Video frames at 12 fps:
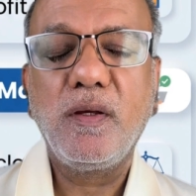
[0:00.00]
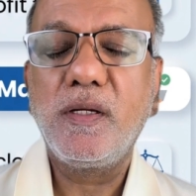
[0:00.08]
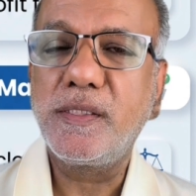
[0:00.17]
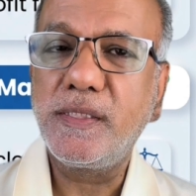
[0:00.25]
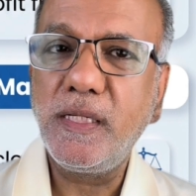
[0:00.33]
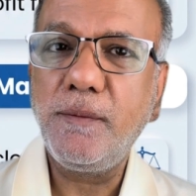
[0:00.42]

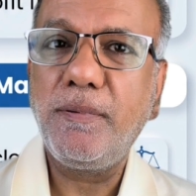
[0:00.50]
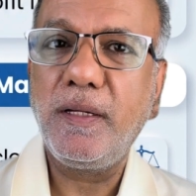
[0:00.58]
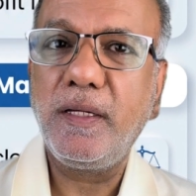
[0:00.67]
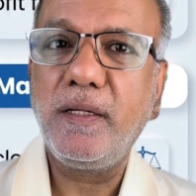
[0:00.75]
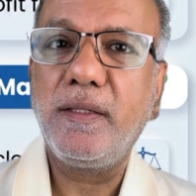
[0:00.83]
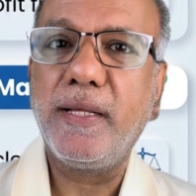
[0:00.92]
A cheap
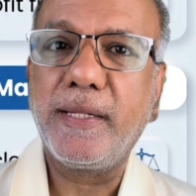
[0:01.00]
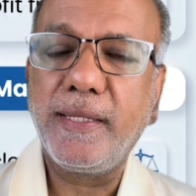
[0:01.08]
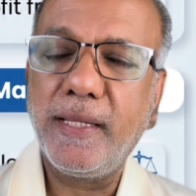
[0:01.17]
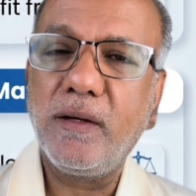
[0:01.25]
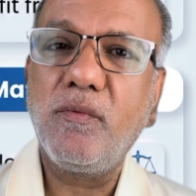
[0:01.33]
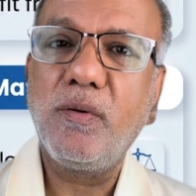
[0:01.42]
lead that
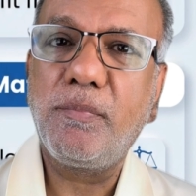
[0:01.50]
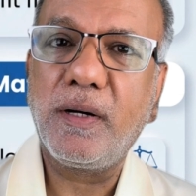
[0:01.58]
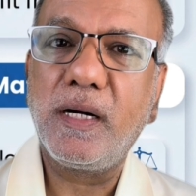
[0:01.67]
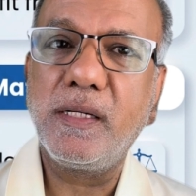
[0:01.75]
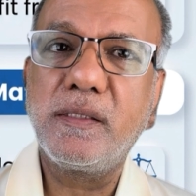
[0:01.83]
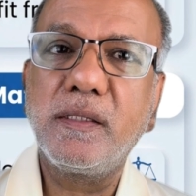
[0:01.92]
never
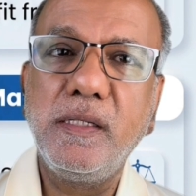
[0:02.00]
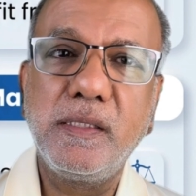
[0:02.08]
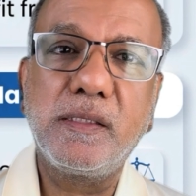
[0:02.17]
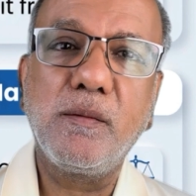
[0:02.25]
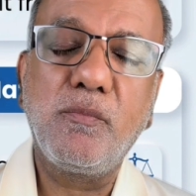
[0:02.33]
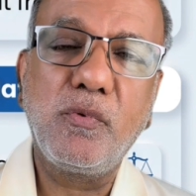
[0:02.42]
buys
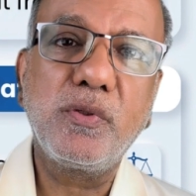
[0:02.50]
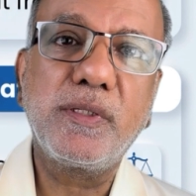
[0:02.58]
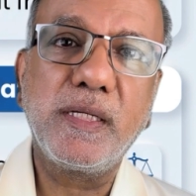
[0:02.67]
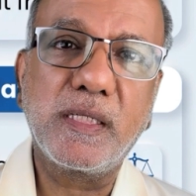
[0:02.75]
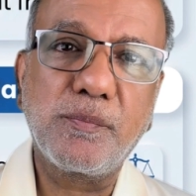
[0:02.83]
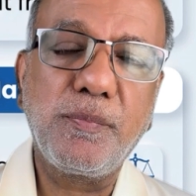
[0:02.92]
is the
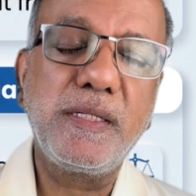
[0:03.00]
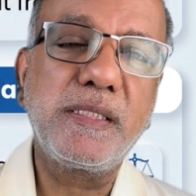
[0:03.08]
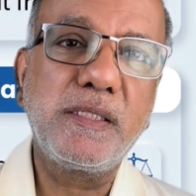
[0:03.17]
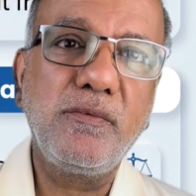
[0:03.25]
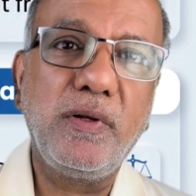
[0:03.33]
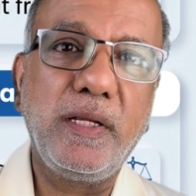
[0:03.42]
most
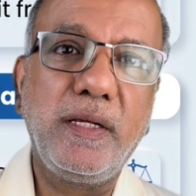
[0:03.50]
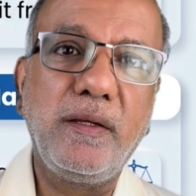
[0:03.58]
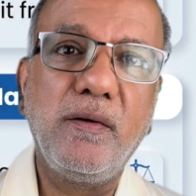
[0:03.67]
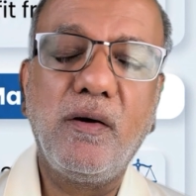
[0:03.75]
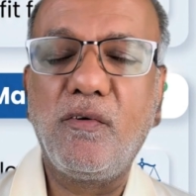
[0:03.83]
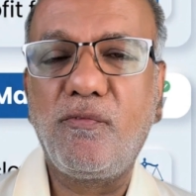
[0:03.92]
expensive
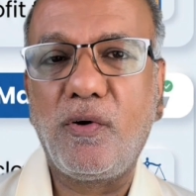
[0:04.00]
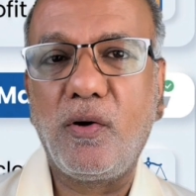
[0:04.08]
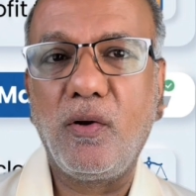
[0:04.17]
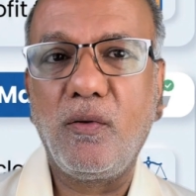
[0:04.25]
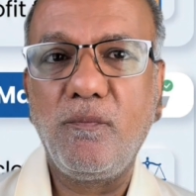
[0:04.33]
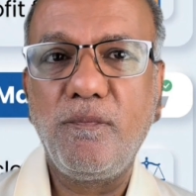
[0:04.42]
lead of
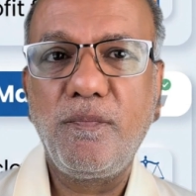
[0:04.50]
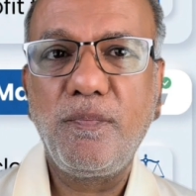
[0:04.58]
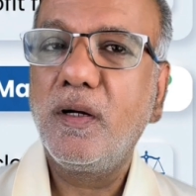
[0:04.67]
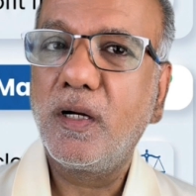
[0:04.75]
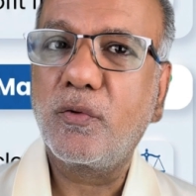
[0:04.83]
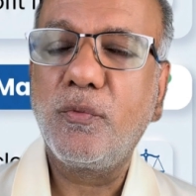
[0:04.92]
all.
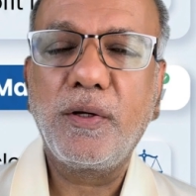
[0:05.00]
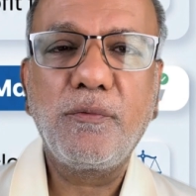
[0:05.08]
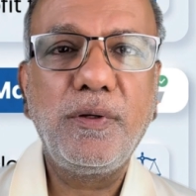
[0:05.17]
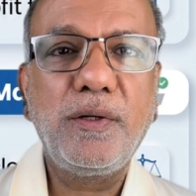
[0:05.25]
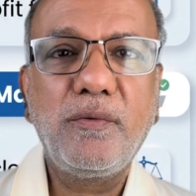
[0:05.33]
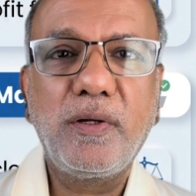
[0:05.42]
A
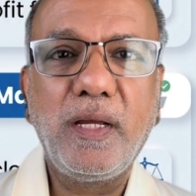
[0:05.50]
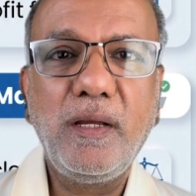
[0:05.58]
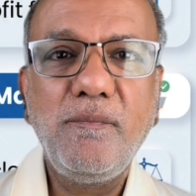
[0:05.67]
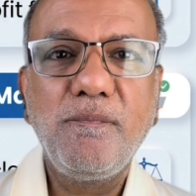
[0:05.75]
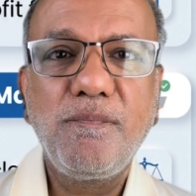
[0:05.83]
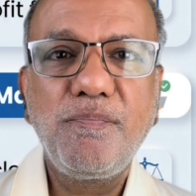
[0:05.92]
quick win
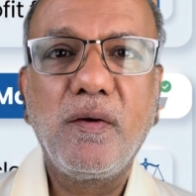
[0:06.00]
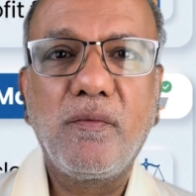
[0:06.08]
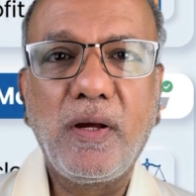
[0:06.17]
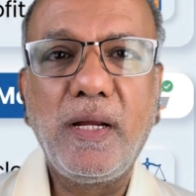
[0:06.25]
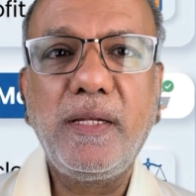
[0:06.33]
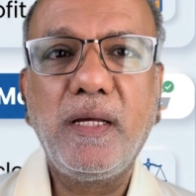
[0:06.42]
today?
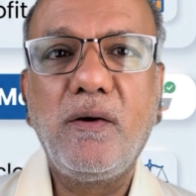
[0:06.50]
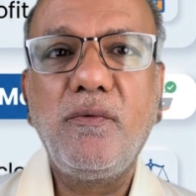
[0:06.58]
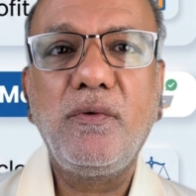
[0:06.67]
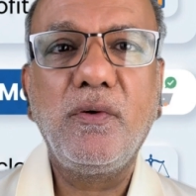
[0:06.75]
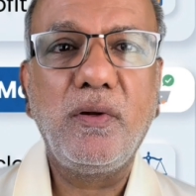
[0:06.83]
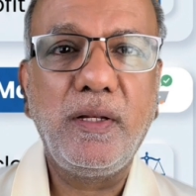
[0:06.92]
Write
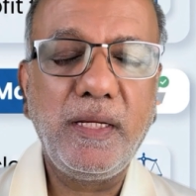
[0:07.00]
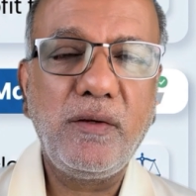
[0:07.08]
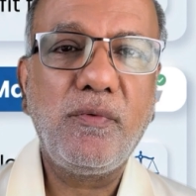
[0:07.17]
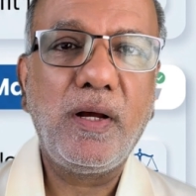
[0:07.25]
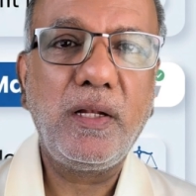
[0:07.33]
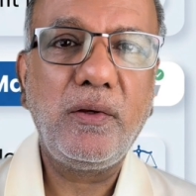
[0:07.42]
down your
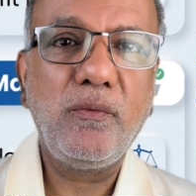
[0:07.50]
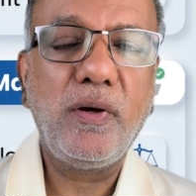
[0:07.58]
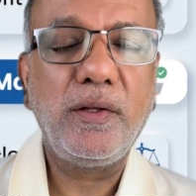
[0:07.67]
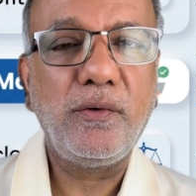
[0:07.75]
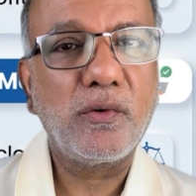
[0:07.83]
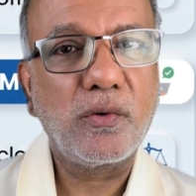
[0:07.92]
lead value
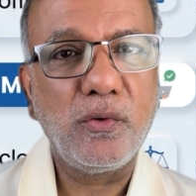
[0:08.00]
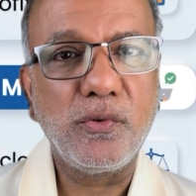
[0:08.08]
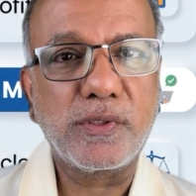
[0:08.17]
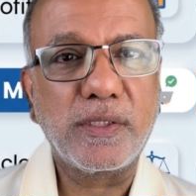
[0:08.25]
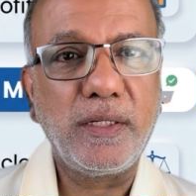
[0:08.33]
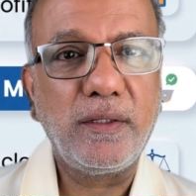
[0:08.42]
and your
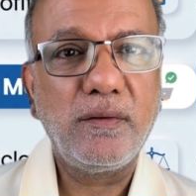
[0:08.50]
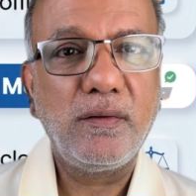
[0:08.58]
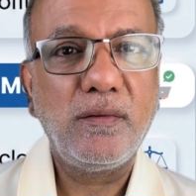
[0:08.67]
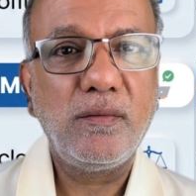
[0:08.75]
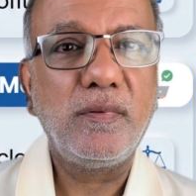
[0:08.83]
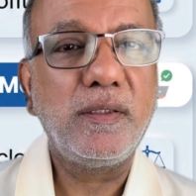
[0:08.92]
close rate.
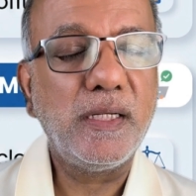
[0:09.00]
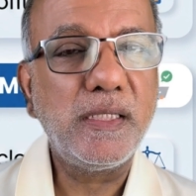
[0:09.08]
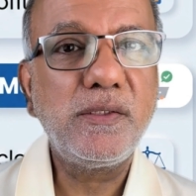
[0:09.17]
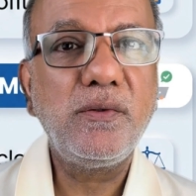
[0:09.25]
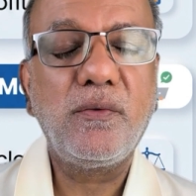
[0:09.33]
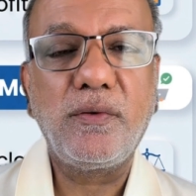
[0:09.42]

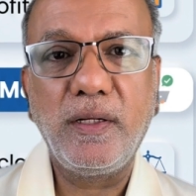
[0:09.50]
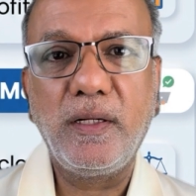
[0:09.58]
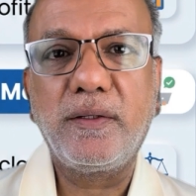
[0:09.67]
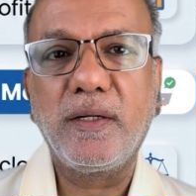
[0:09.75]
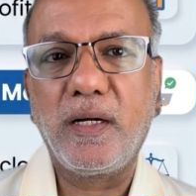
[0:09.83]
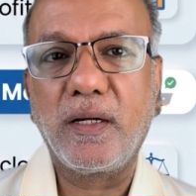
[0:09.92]
That's your
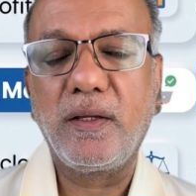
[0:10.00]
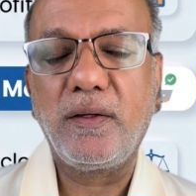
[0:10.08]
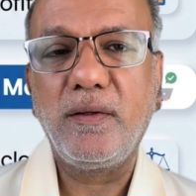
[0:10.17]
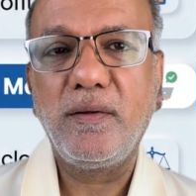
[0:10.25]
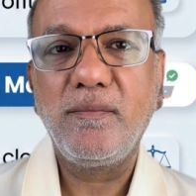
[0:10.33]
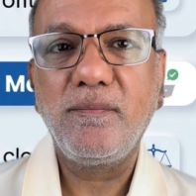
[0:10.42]
real target.